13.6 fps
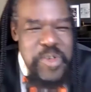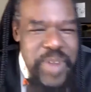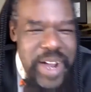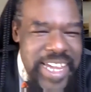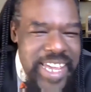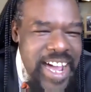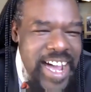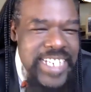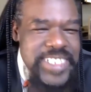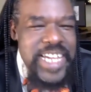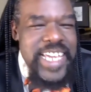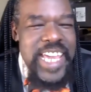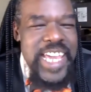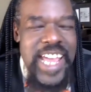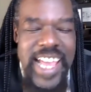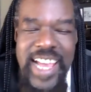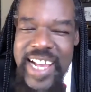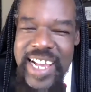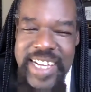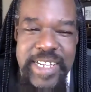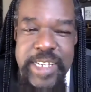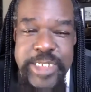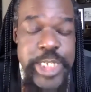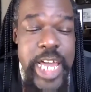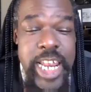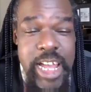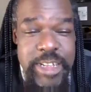gosh, I can't.
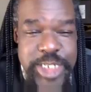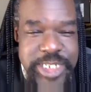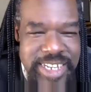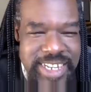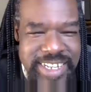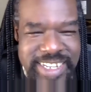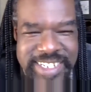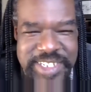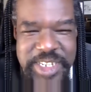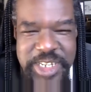Shout out to your